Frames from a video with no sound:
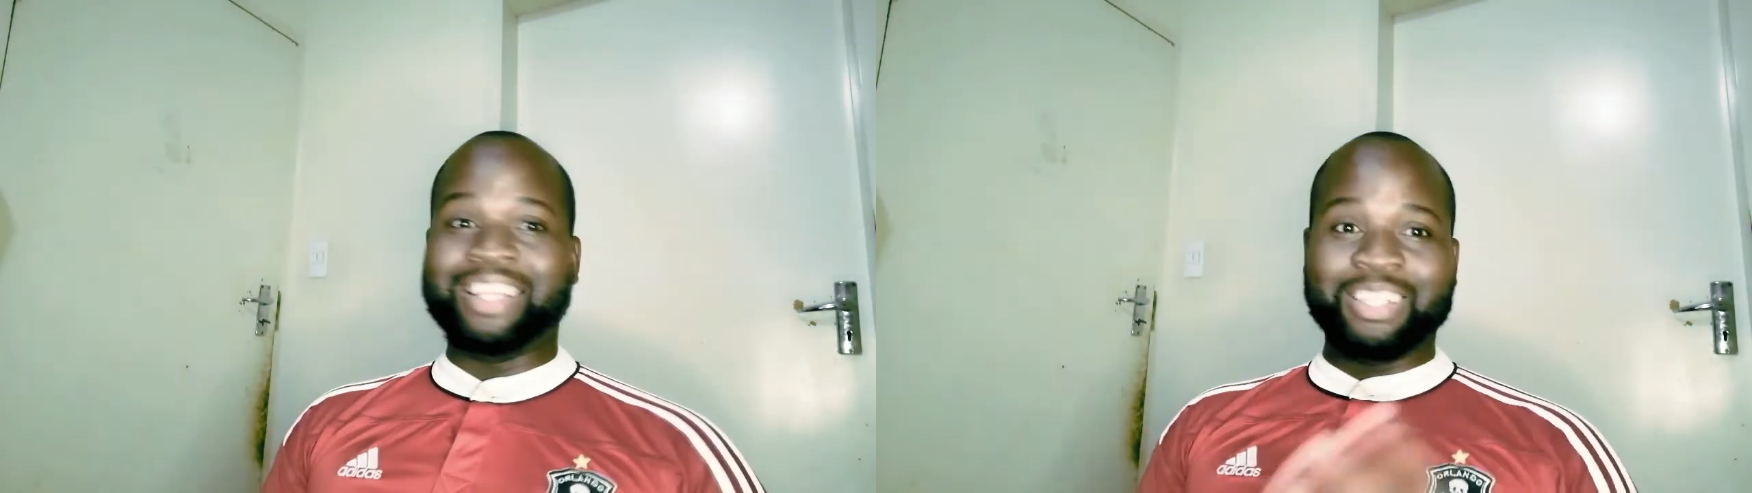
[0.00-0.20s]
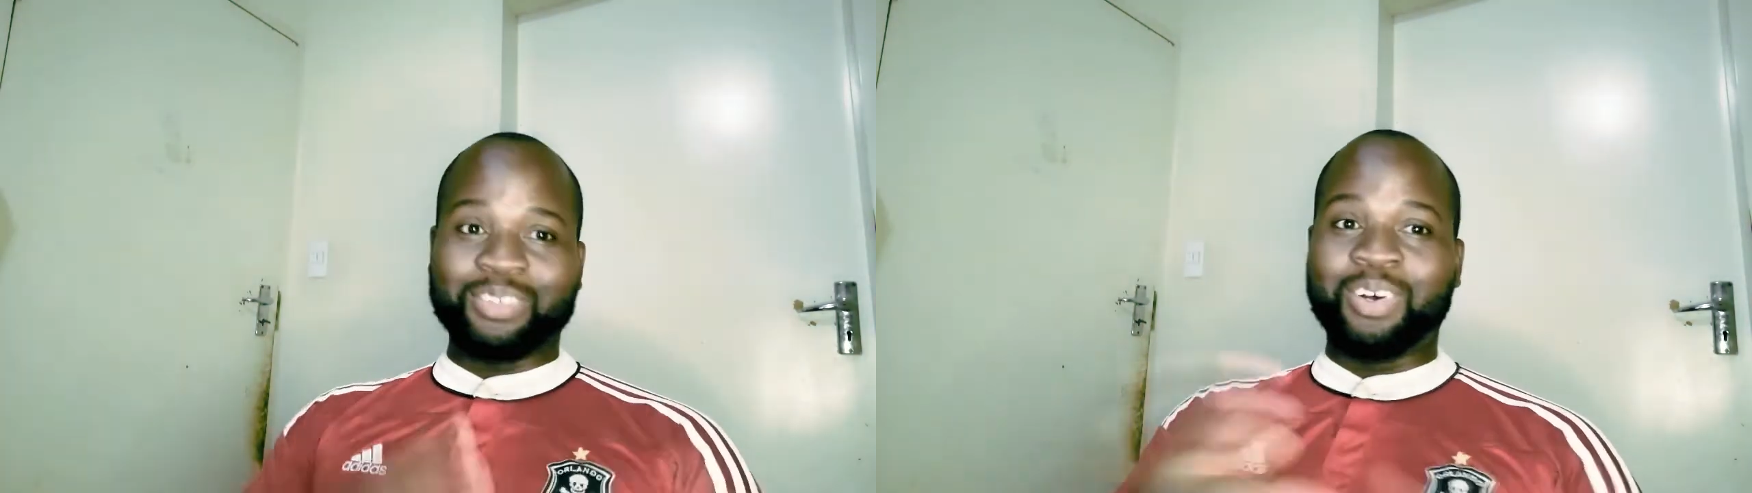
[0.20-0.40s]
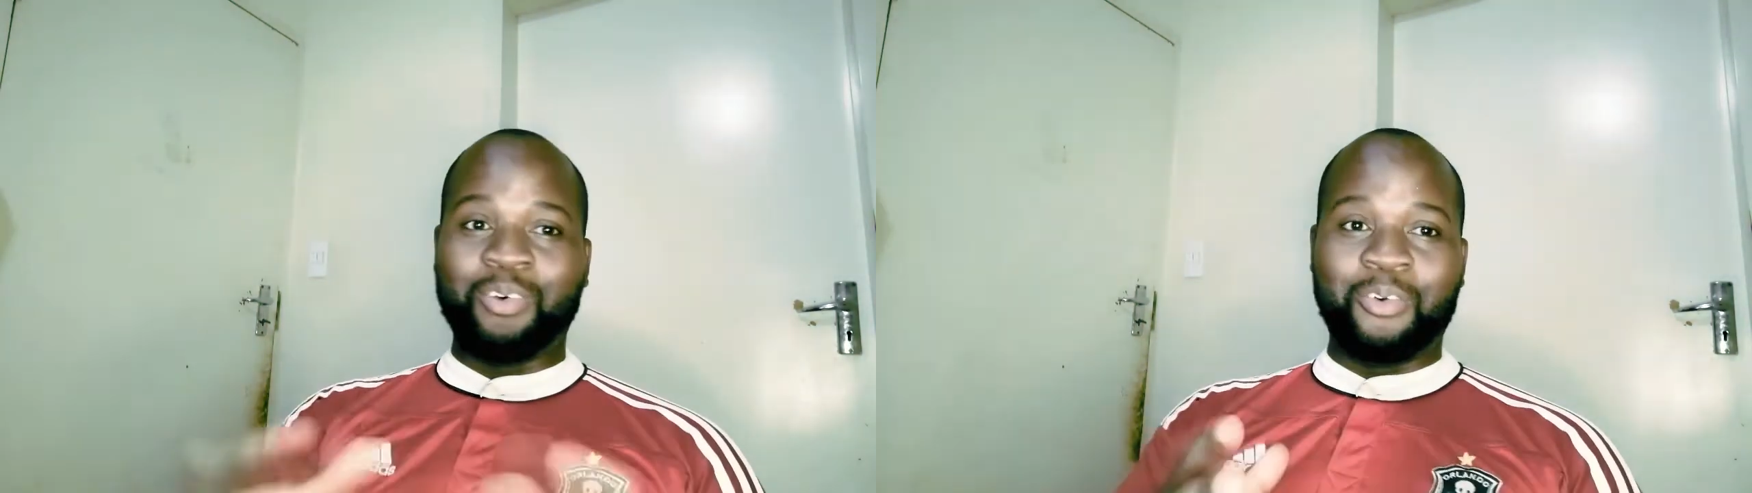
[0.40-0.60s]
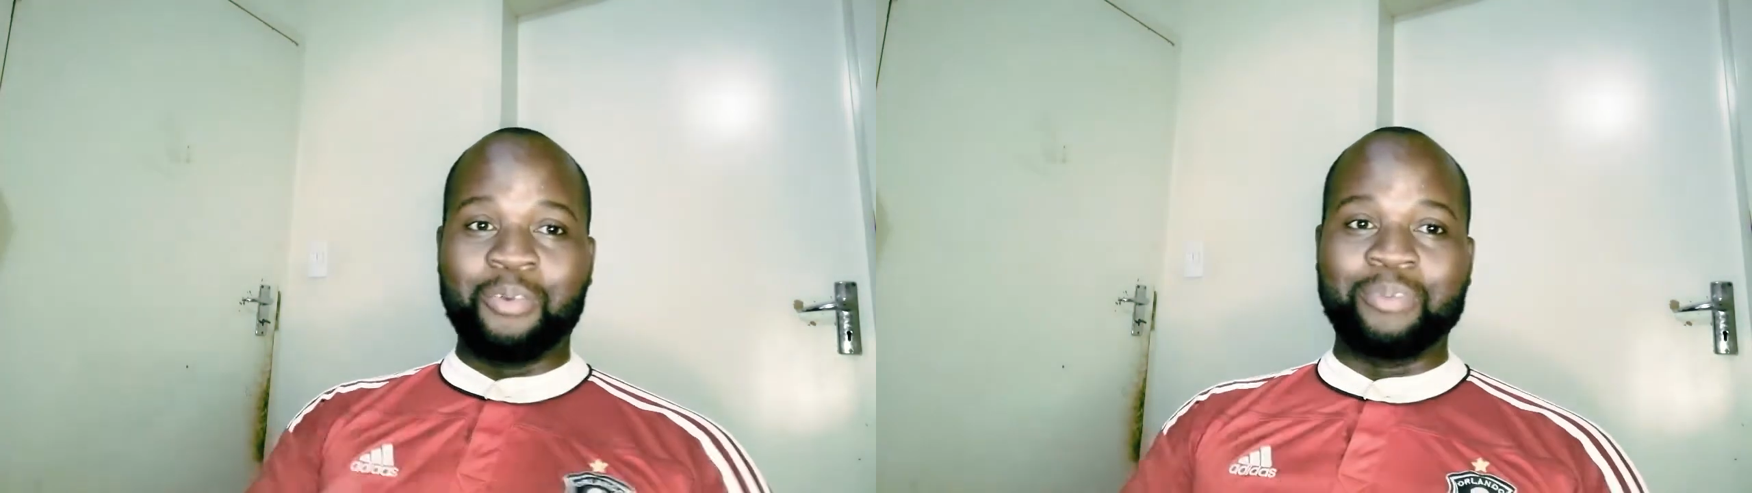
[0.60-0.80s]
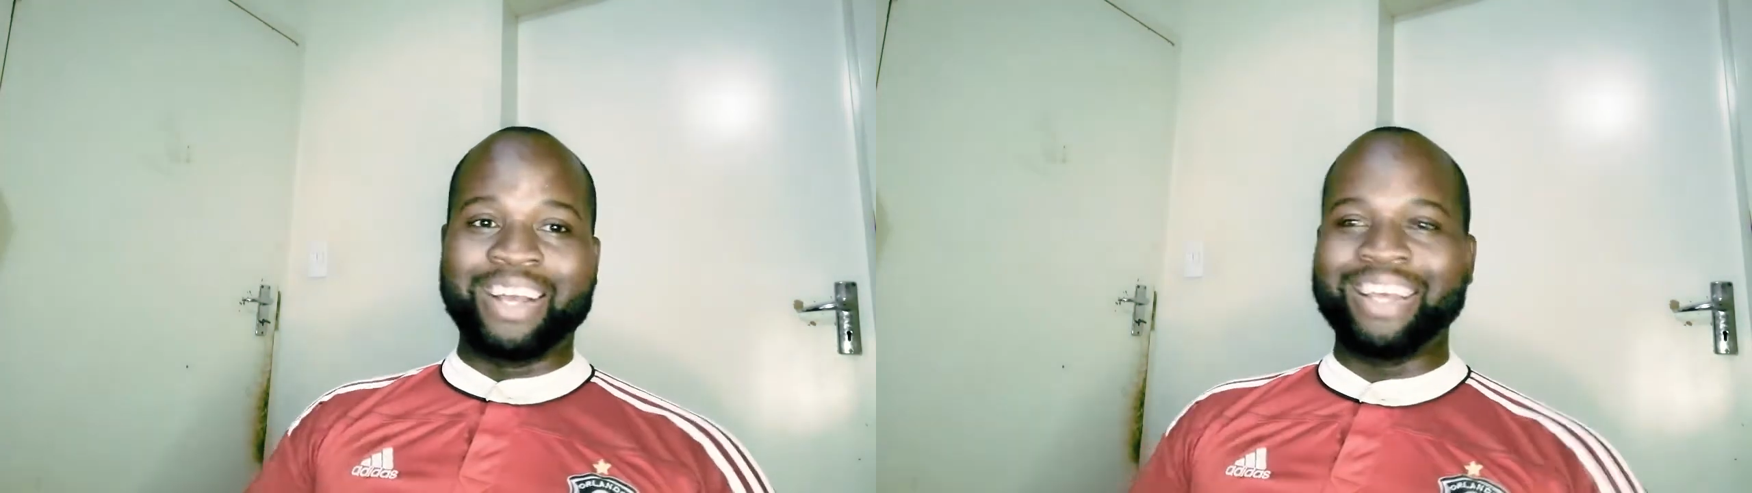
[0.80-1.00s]
It's all
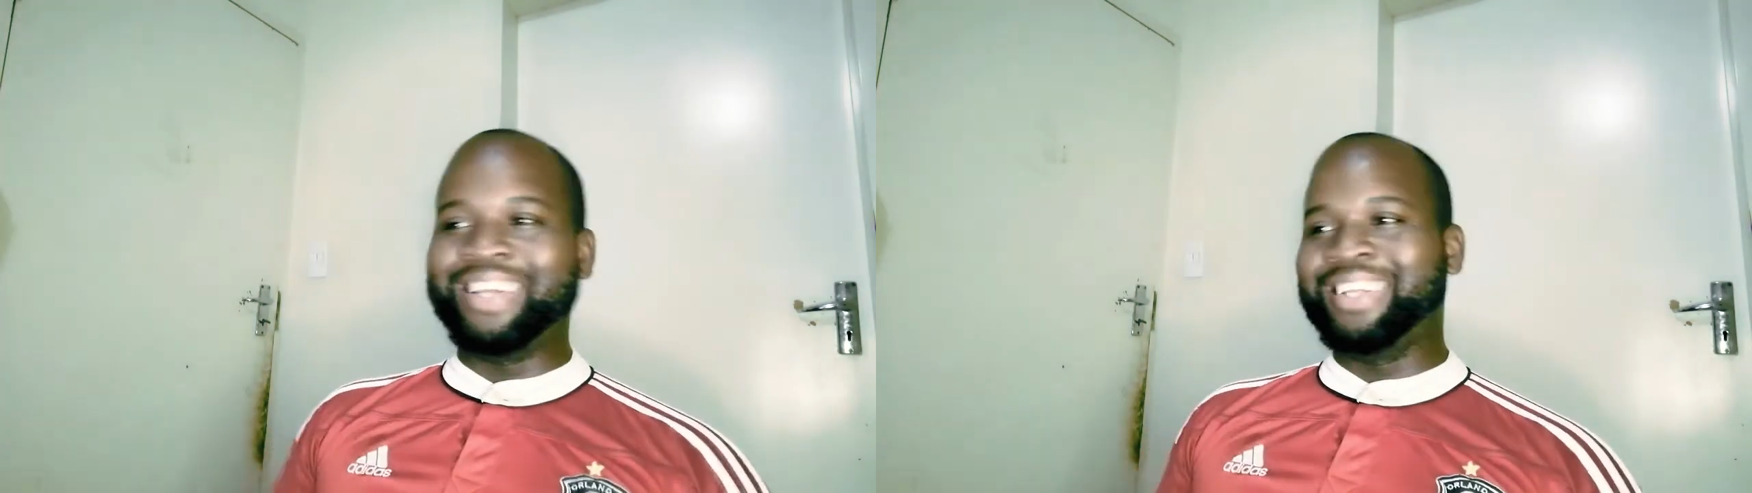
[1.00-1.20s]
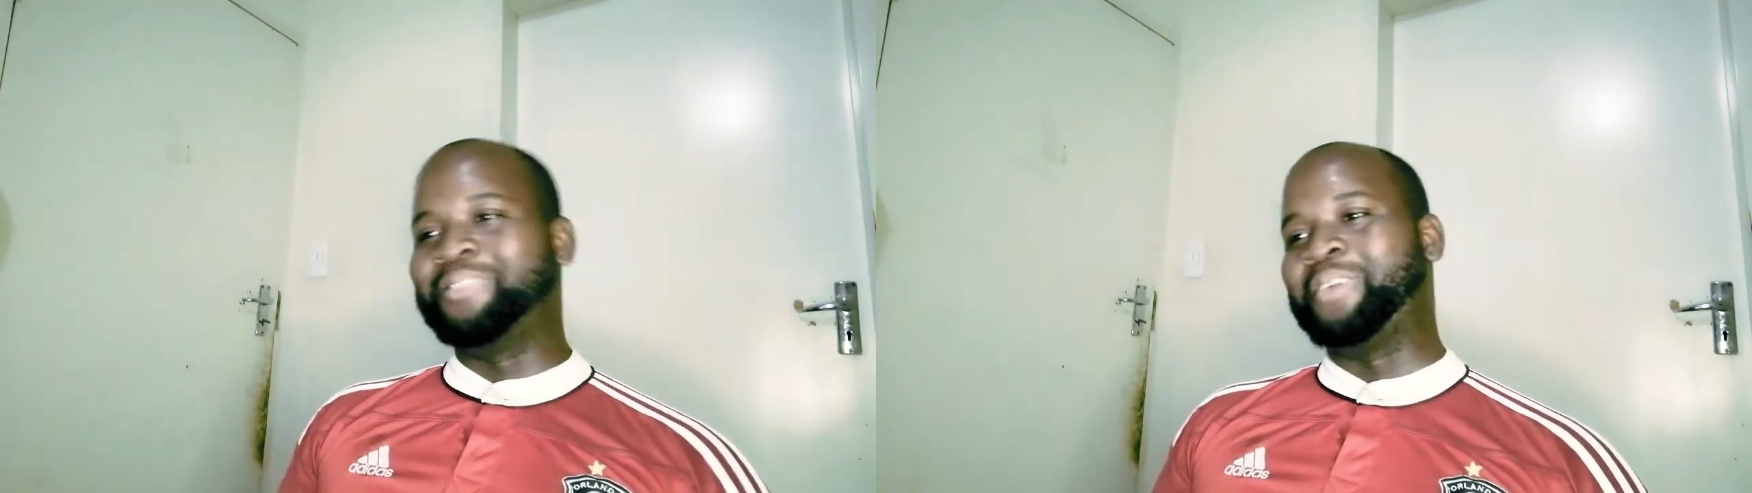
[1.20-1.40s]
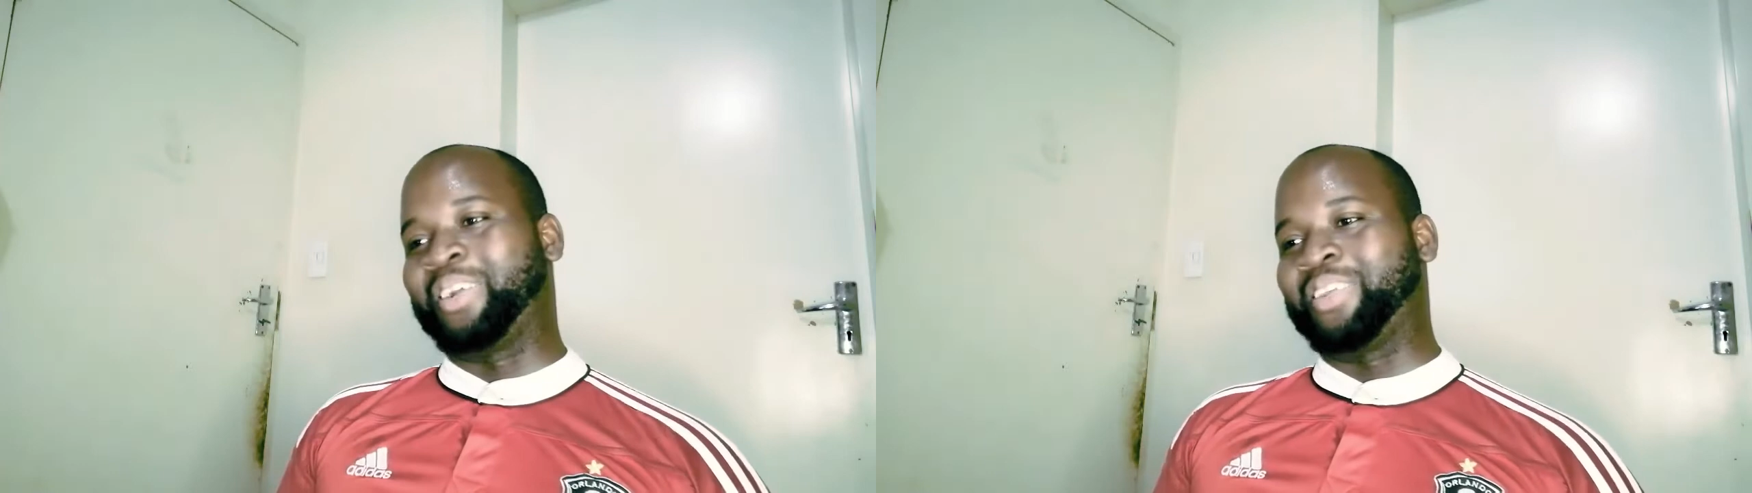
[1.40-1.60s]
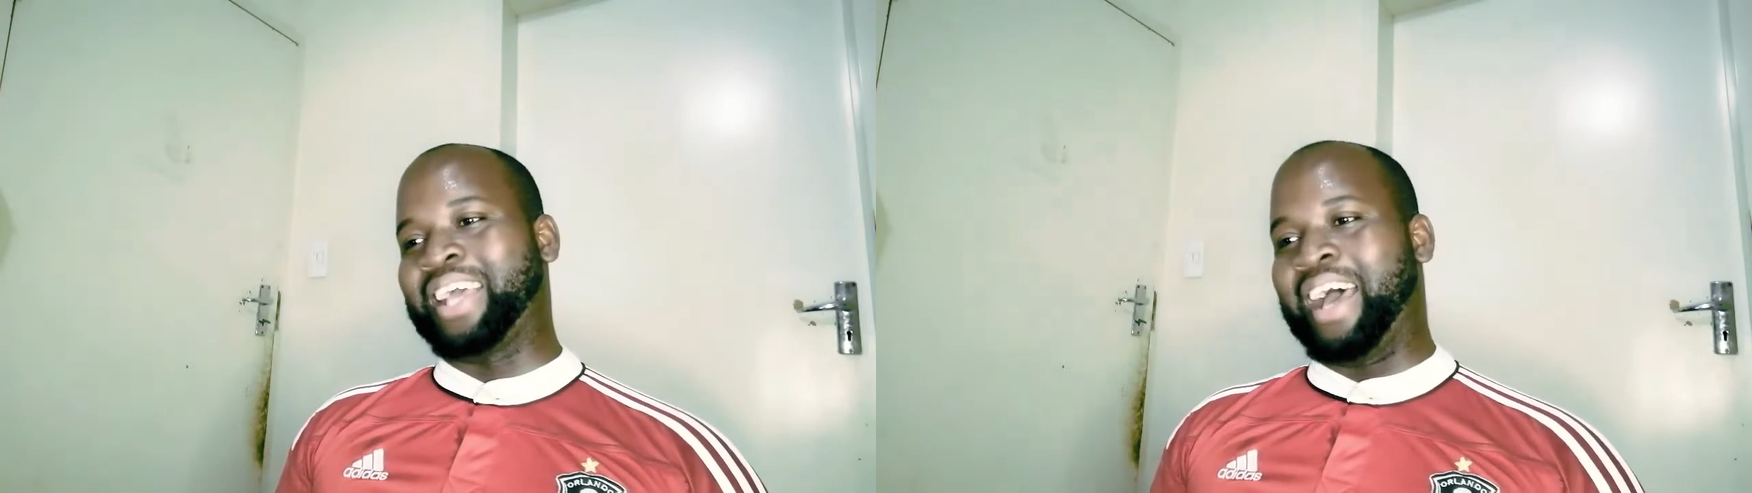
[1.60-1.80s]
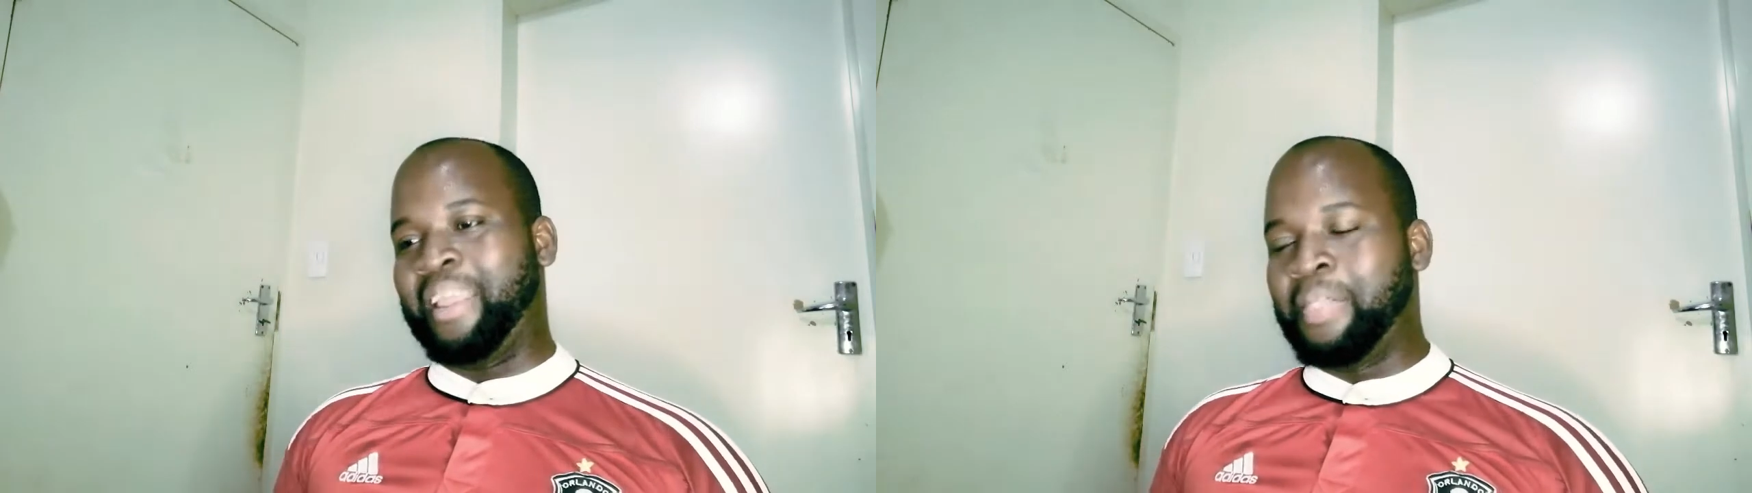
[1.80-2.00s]
woman, hey, you got it.